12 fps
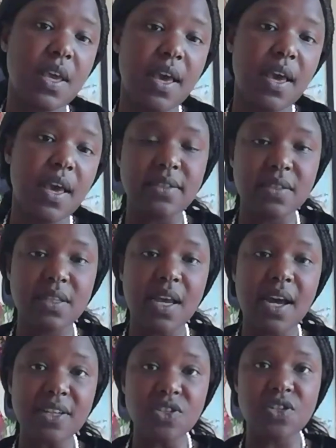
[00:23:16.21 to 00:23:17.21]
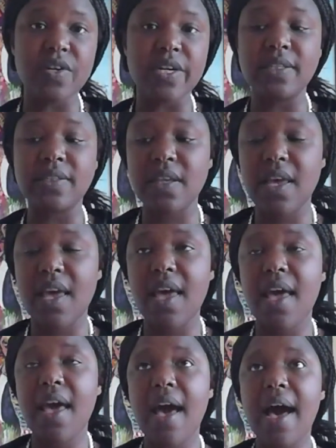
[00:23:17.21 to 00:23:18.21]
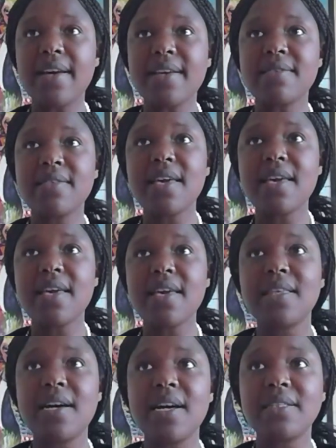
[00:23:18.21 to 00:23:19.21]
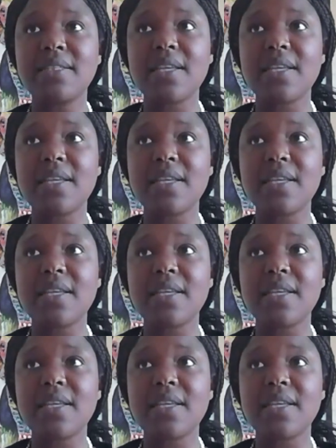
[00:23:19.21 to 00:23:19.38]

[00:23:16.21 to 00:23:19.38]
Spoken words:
against countries. And I think that